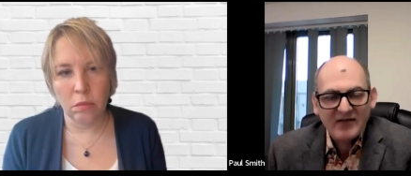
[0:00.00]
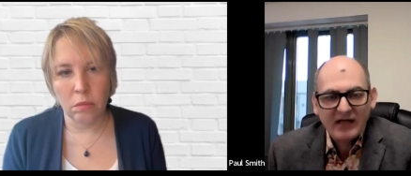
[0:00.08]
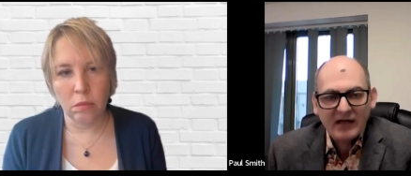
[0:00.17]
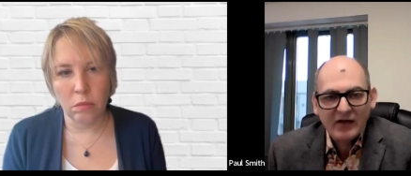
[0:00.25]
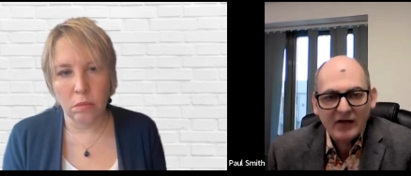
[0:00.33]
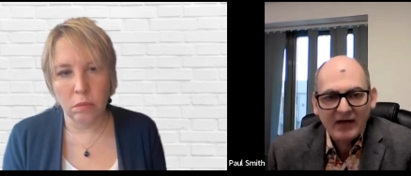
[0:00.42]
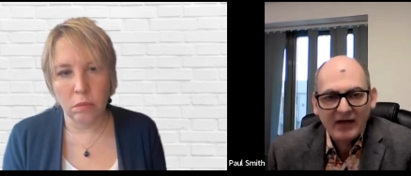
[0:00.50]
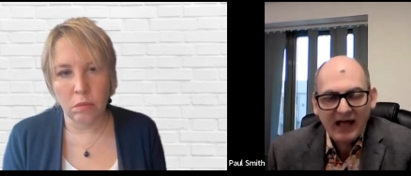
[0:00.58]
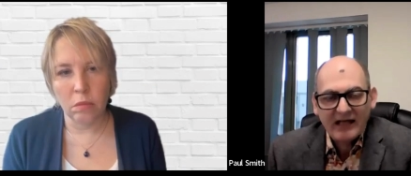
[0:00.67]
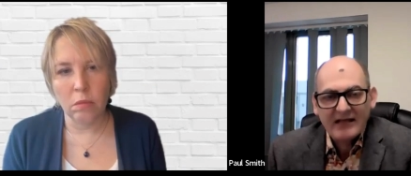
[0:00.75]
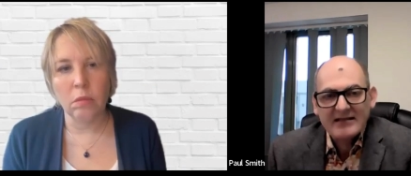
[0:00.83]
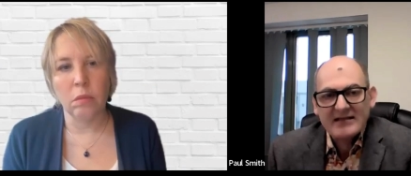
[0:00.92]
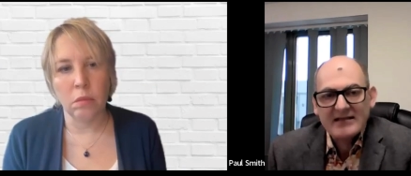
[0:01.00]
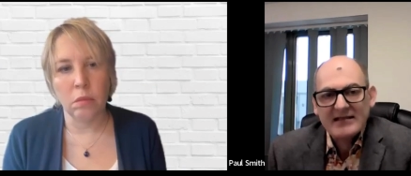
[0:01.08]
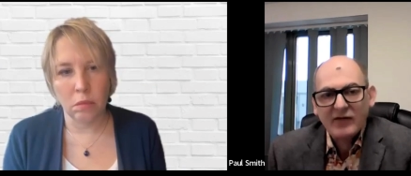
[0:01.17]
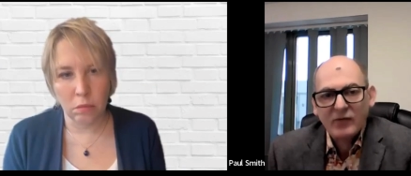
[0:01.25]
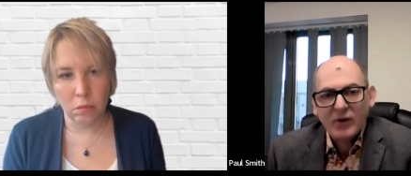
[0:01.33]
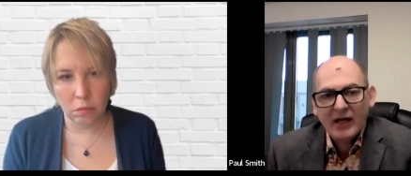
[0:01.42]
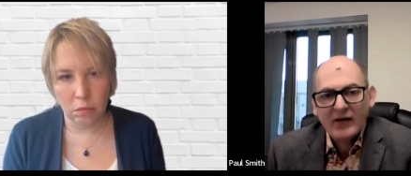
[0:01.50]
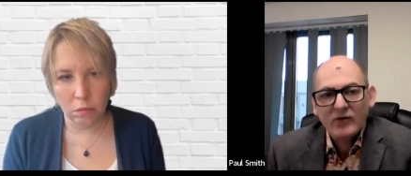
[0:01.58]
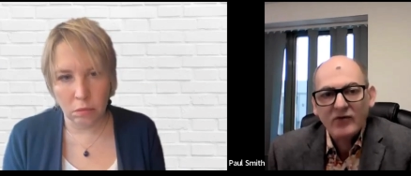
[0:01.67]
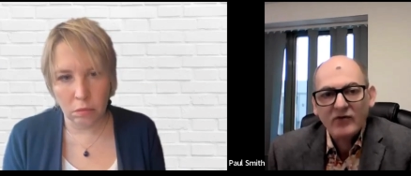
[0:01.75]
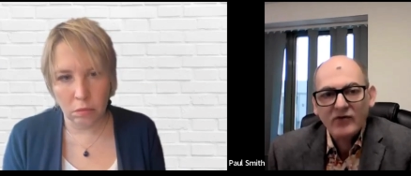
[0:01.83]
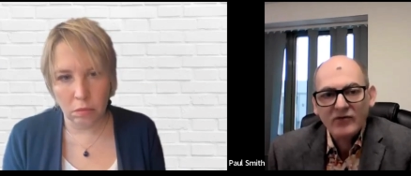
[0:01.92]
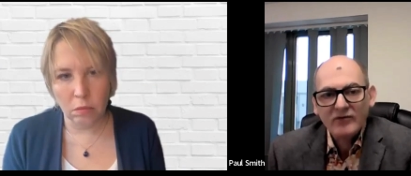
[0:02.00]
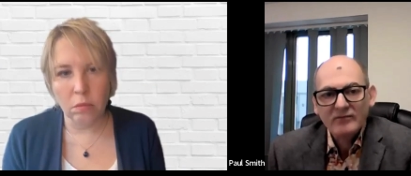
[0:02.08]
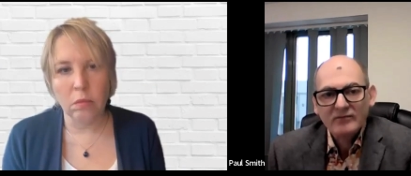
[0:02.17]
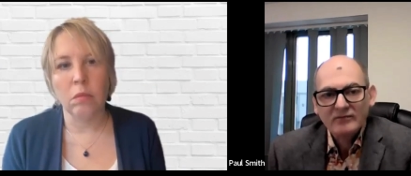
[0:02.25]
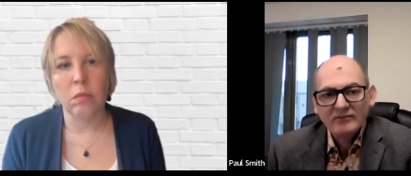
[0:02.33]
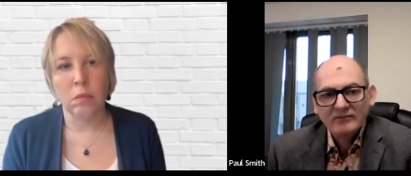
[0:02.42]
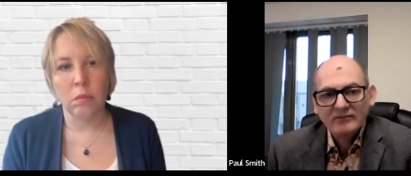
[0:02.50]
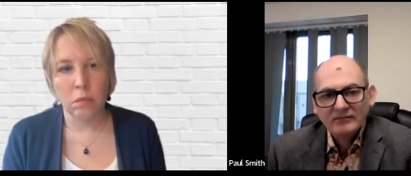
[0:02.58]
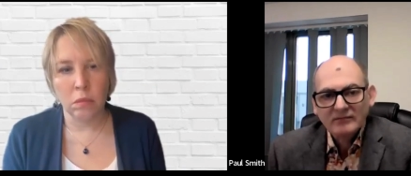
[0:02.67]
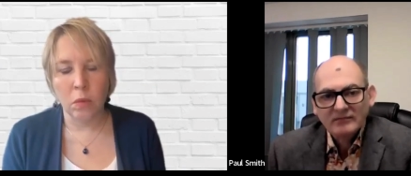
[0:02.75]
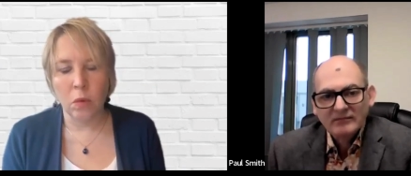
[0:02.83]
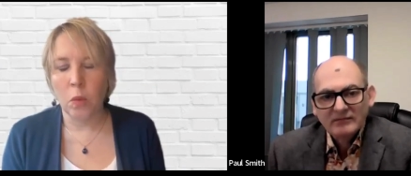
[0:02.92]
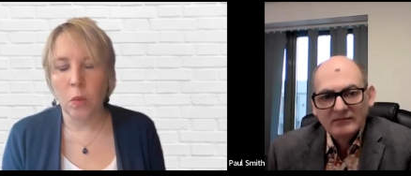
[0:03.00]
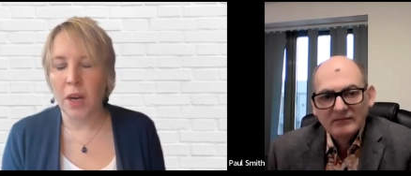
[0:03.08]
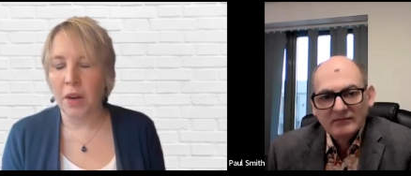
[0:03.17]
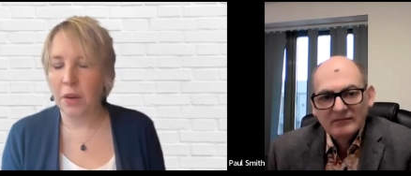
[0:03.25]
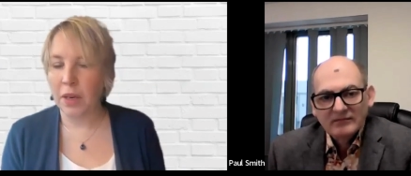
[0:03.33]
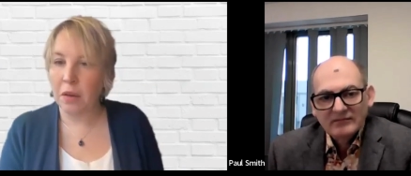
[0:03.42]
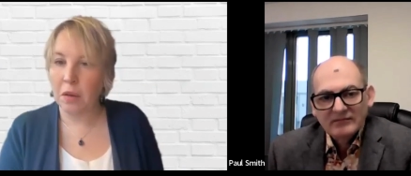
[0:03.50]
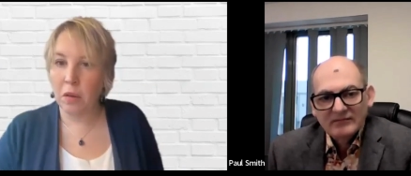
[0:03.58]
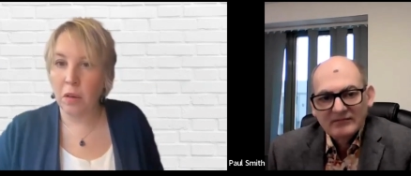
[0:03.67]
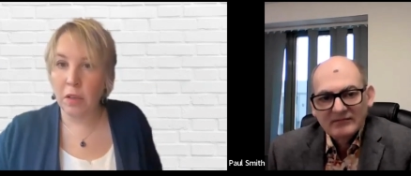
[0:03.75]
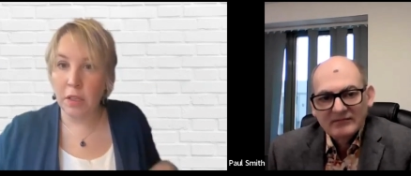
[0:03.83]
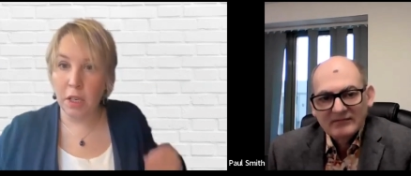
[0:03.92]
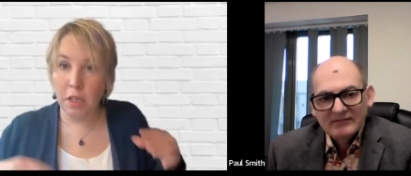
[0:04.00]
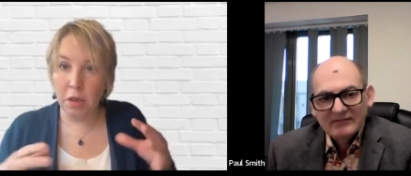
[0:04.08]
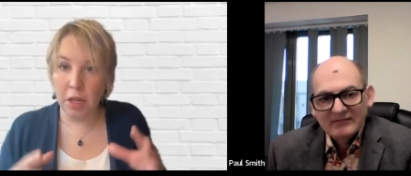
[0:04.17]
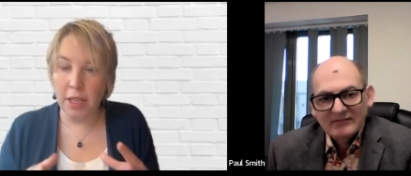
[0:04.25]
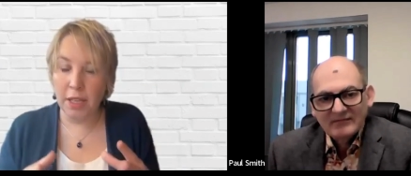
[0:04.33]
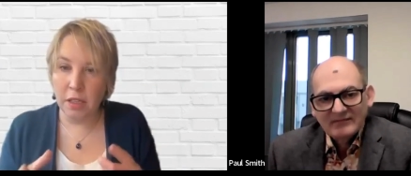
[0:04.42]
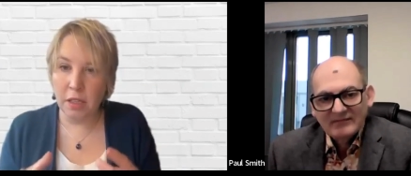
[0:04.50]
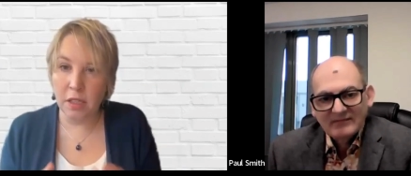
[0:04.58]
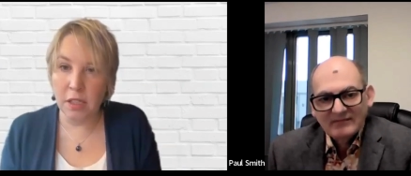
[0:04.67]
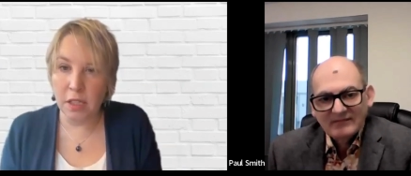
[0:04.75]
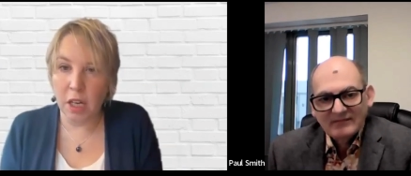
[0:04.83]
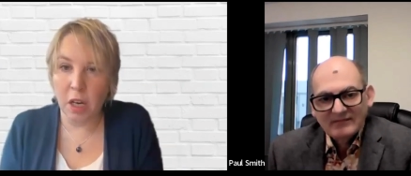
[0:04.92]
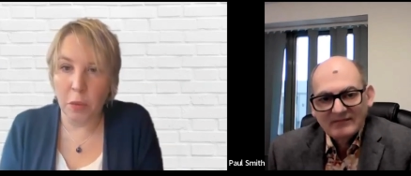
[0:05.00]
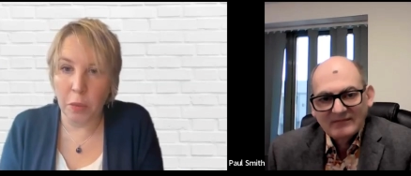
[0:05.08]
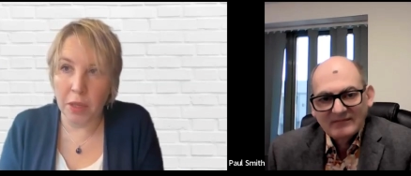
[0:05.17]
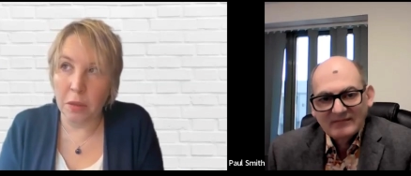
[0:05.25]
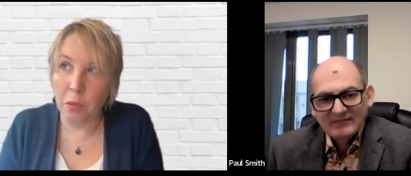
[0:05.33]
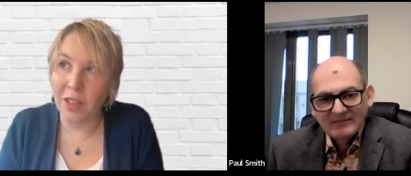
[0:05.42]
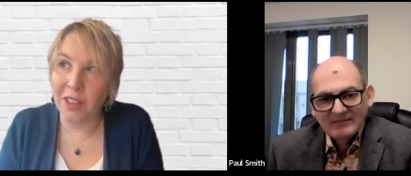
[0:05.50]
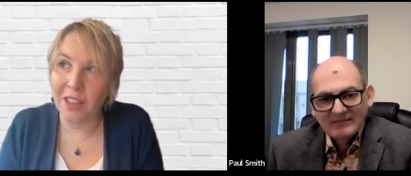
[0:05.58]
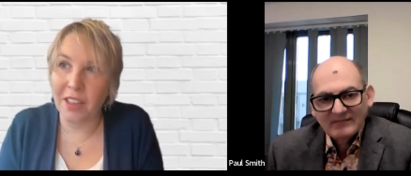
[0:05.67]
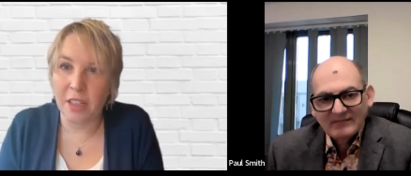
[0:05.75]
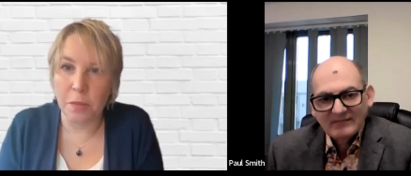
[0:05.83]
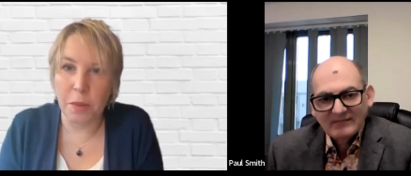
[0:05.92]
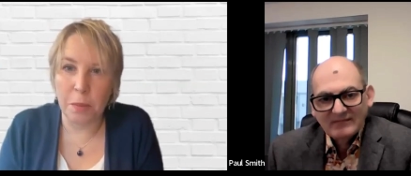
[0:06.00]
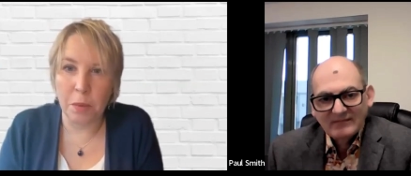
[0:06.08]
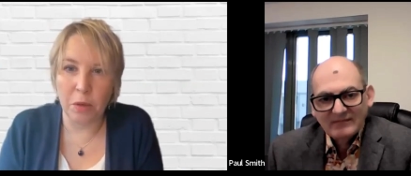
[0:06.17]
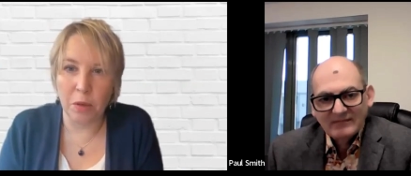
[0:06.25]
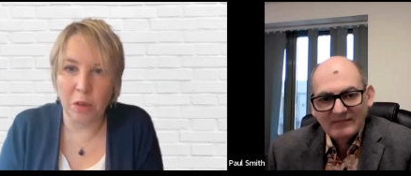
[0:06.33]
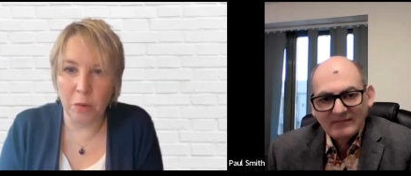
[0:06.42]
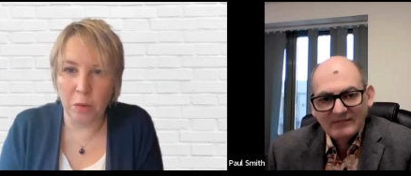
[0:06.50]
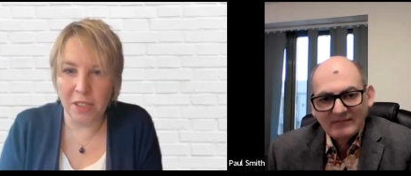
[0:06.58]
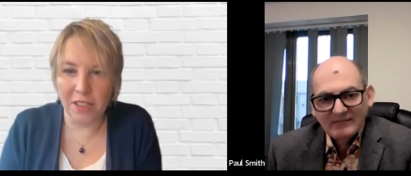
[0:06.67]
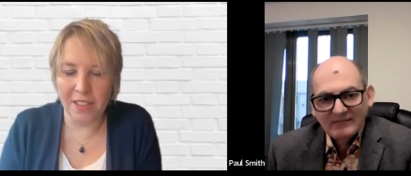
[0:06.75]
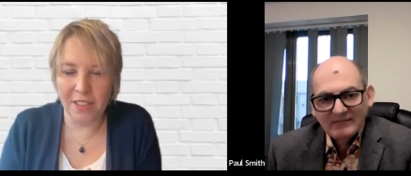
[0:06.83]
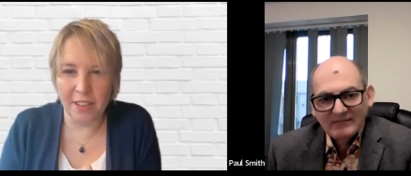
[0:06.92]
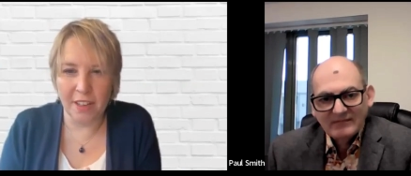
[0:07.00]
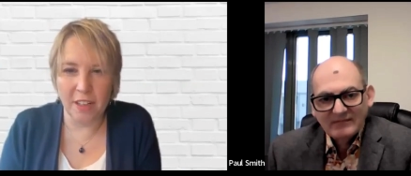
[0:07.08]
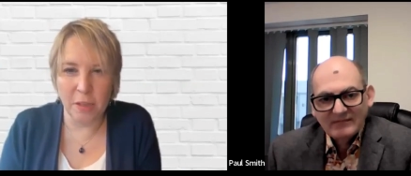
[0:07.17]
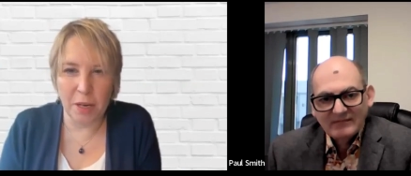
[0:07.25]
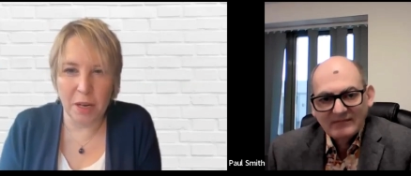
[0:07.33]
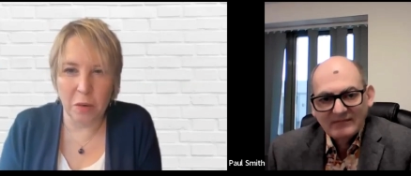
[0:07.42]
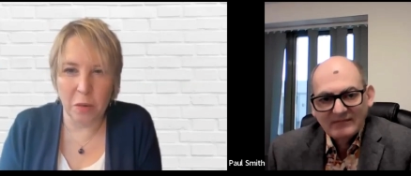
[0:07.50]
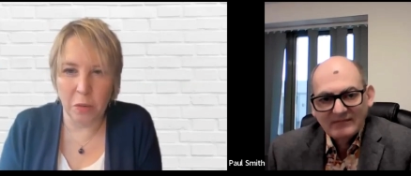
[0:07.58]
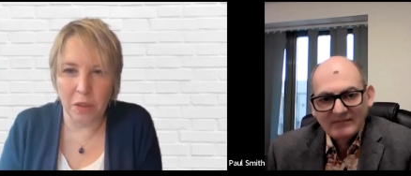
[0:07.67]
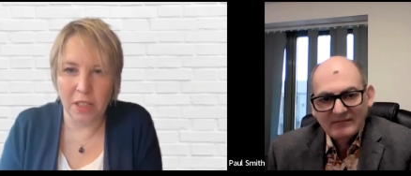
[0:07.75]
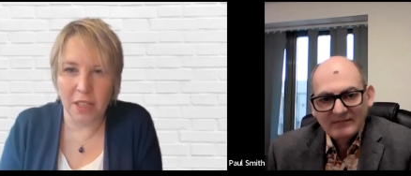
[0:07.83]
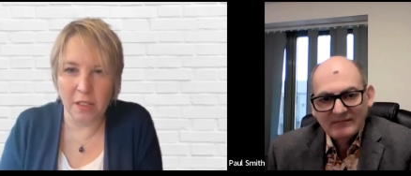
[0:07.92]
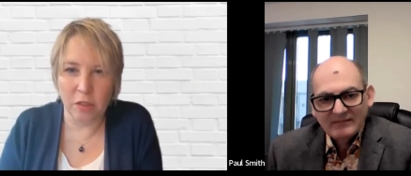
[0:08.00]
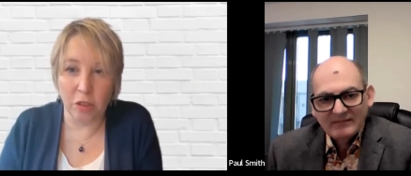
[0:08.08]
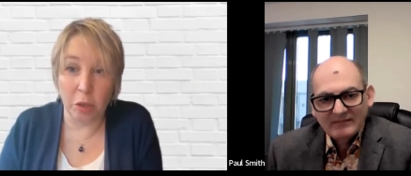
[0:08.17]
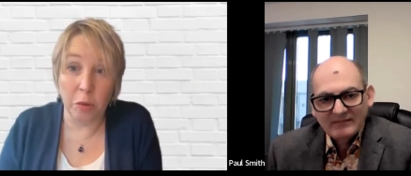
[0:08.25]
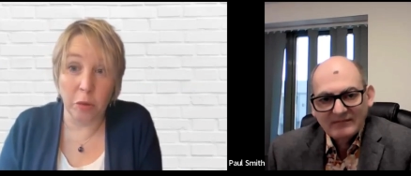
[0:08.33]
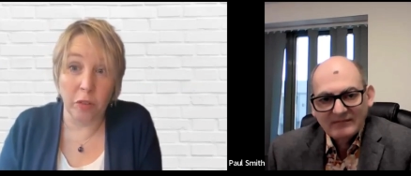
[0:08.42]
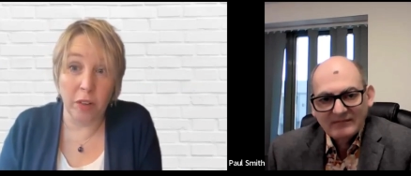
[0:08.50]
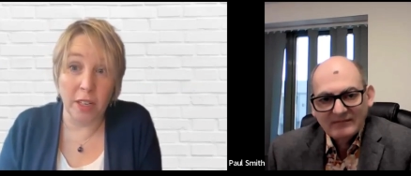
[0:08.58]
Speaker 1: of England and into South Wales.
Speaker 2: Wow. Now, you know, I think to start with, one of the things people are always concerned about with this group of